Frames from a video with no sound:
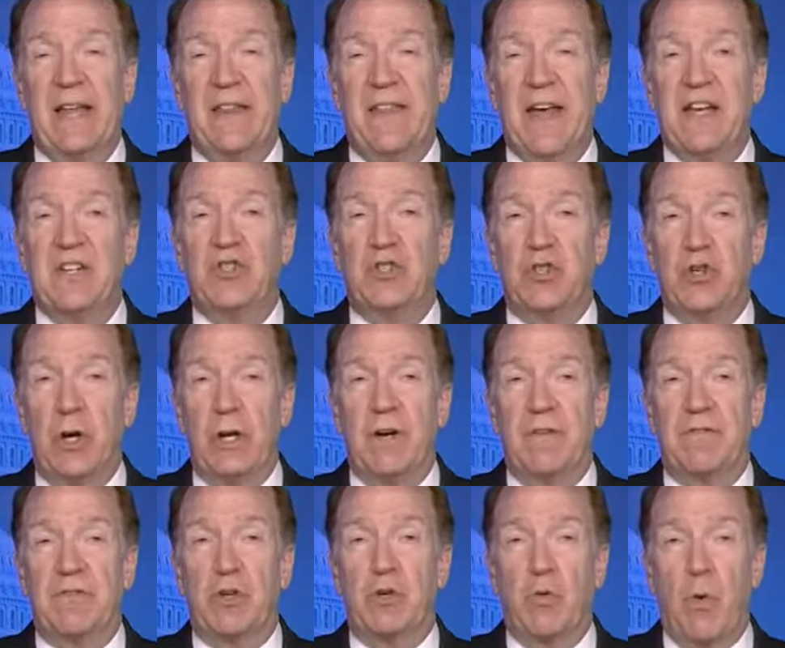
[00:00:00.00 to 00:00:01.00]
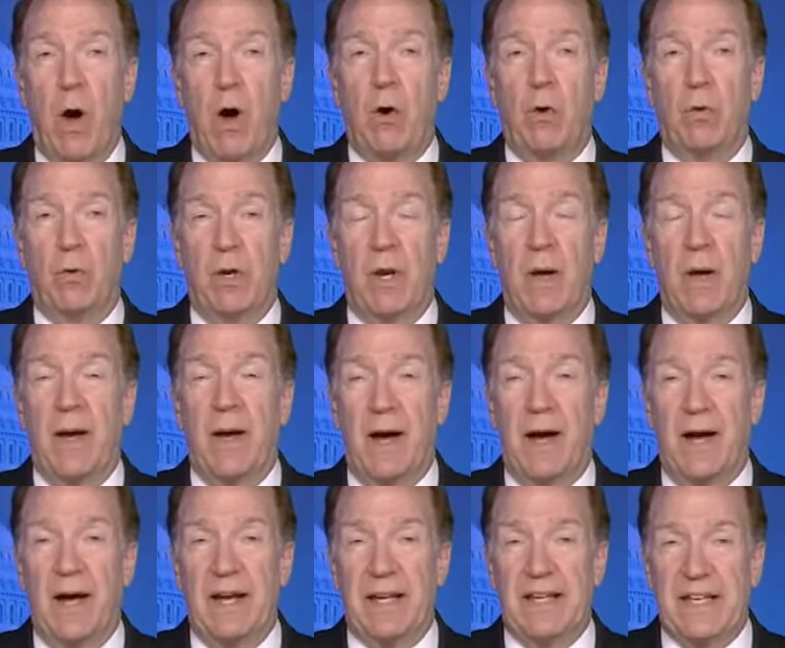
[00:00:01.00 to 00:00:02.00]
They should have grown
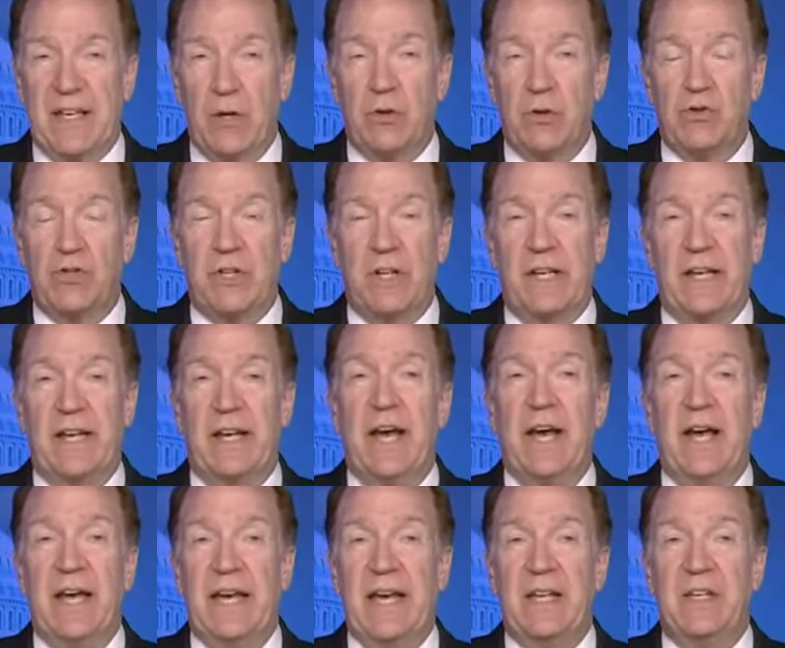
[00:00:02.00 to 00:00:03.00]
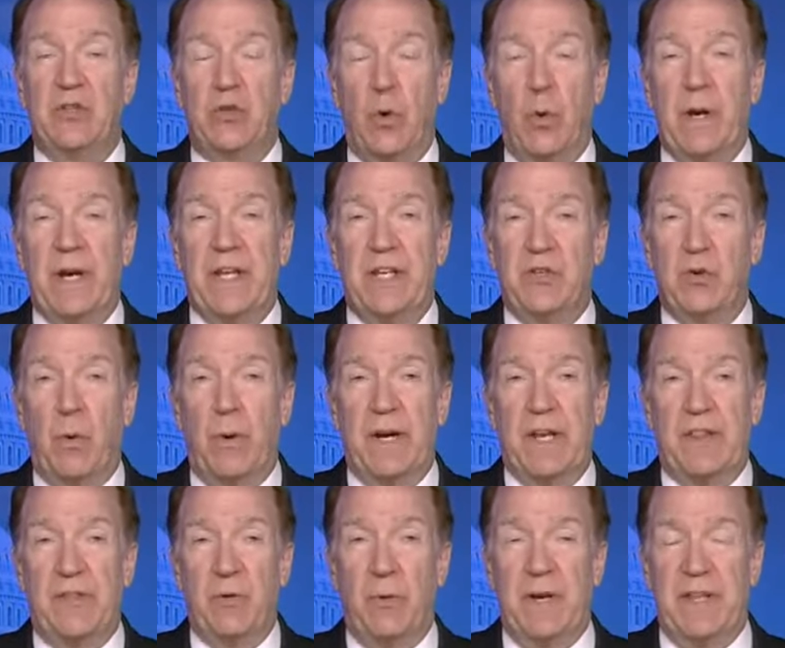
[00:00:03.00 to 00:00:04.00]
hugely in
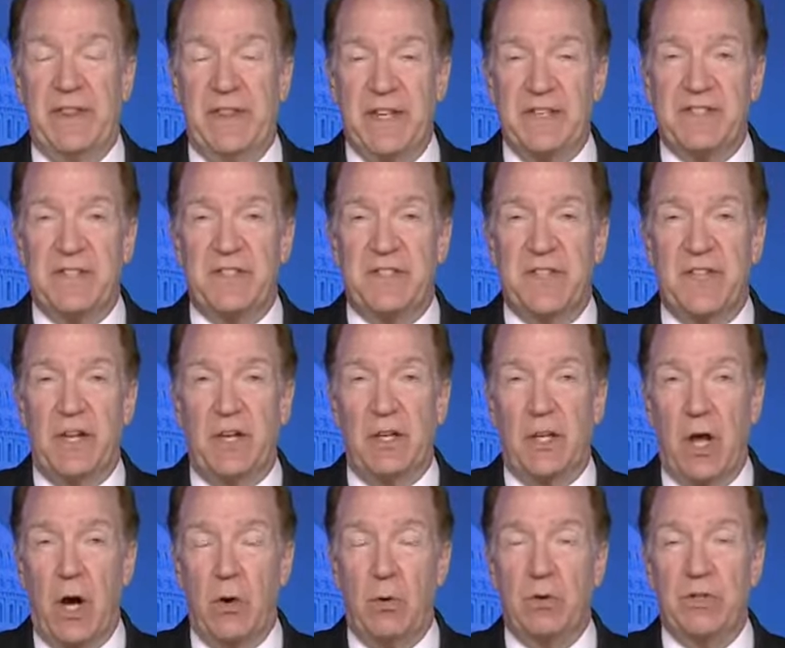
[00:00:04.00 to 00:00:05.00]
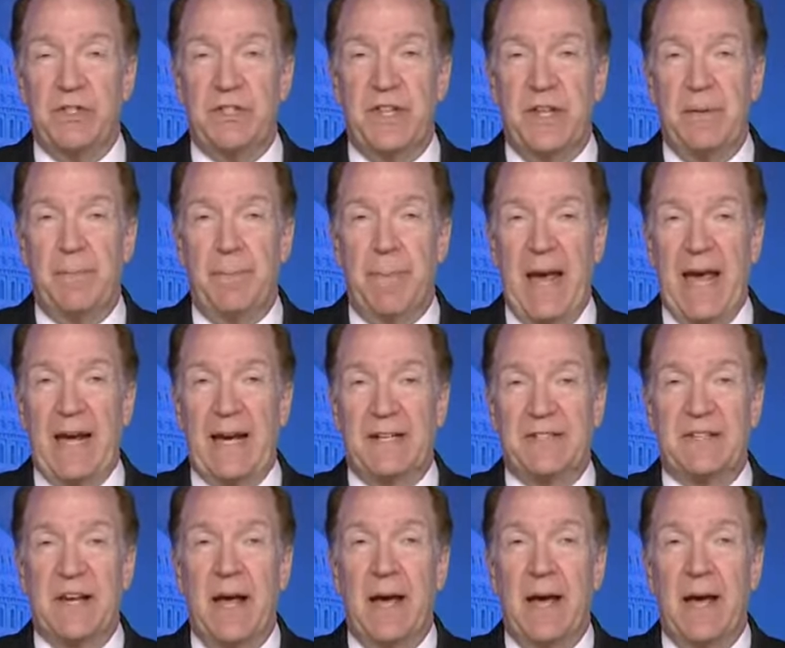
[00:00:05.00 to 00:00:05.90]
2023. This is the loans that banks